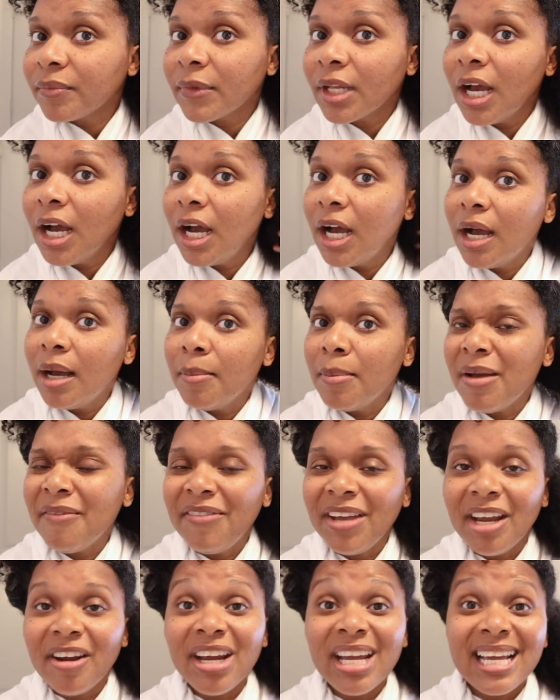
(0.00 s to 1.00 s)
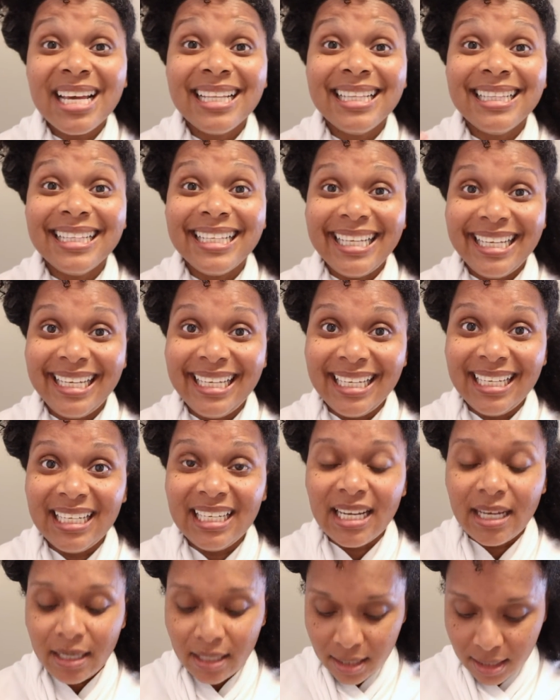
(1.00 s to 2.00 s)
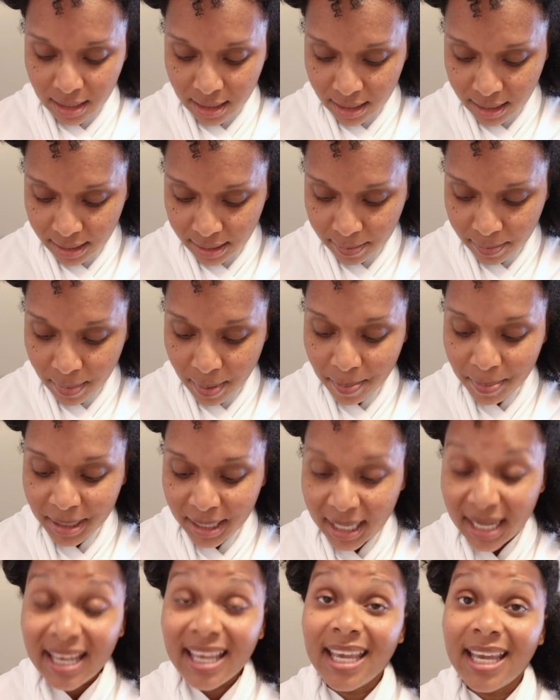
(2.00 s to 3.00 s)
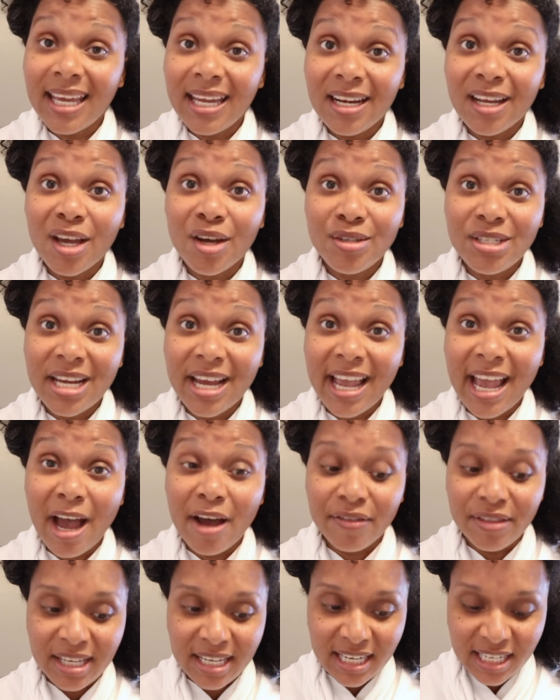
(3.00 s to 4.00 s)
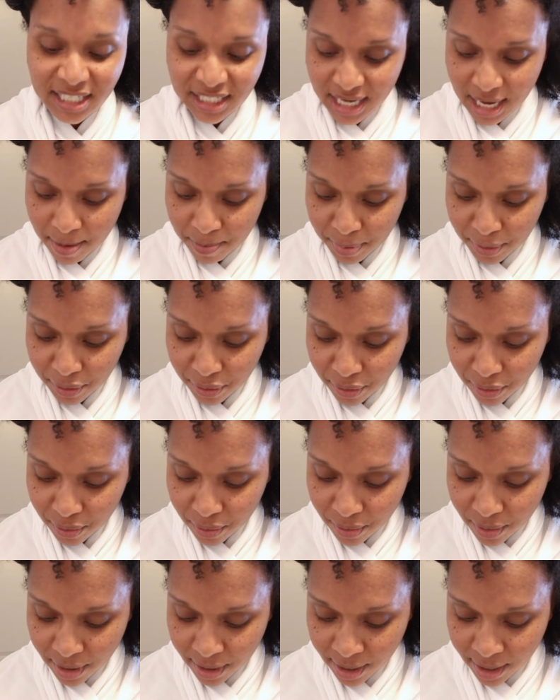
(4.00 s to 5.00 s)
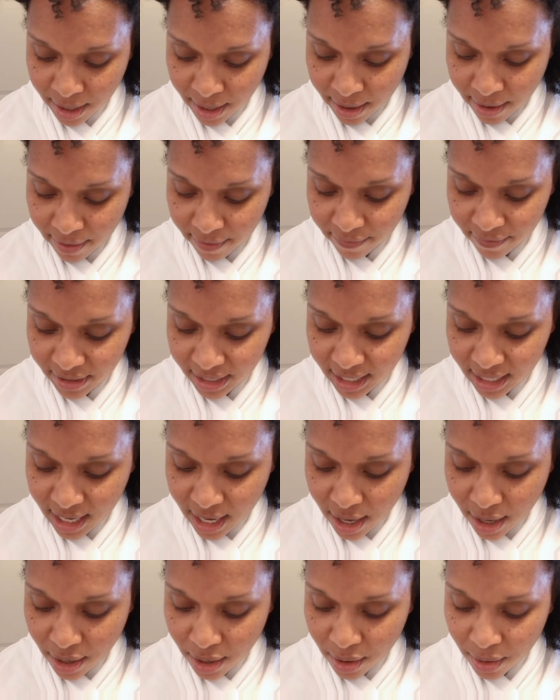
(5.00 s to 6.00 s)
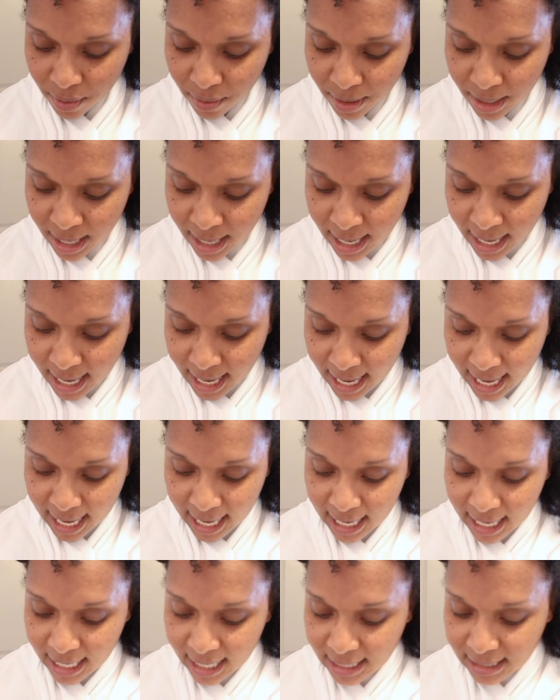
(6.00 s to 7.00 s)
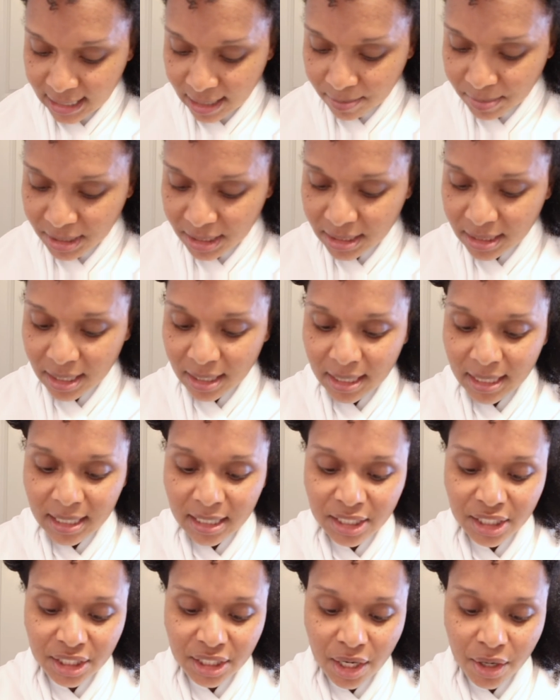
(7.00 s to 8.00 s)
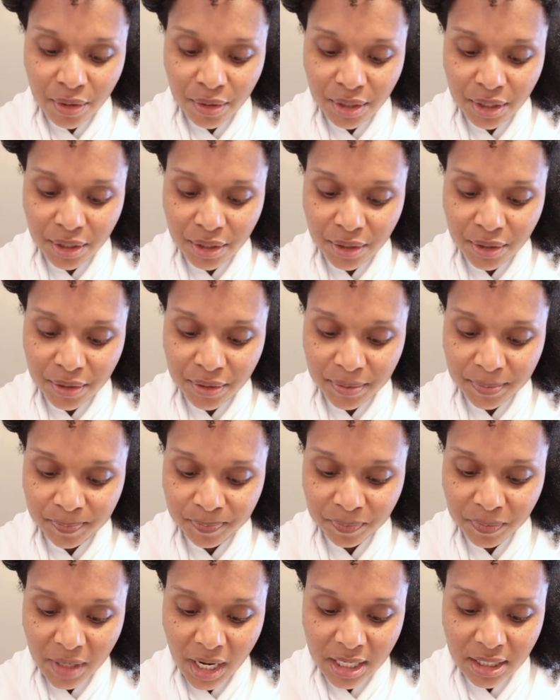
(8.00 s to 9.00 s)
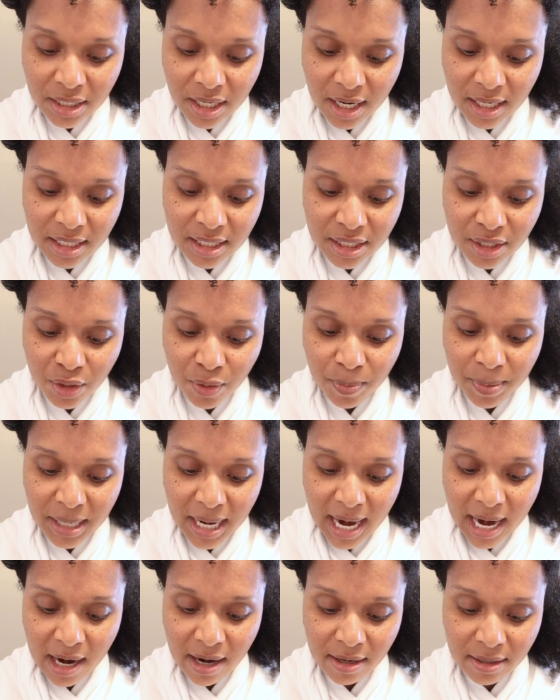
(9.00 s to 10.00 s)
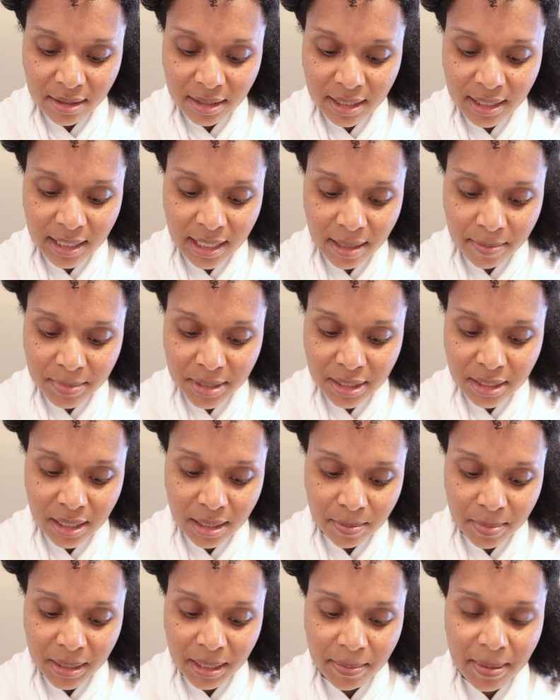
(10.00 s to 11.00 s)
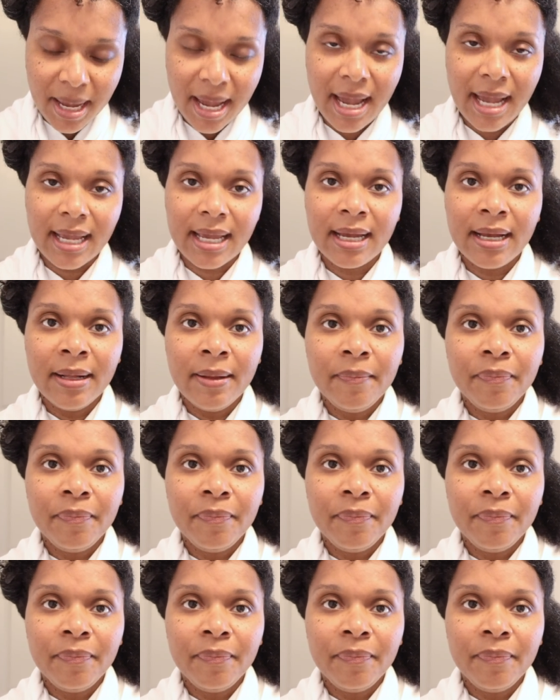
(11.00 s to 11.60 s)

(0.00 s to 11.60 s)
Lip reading: Very clean, but again, go check out the shampoo video. And I'm just gonna show you, I started to scoop it out. I'm just gonna put it back.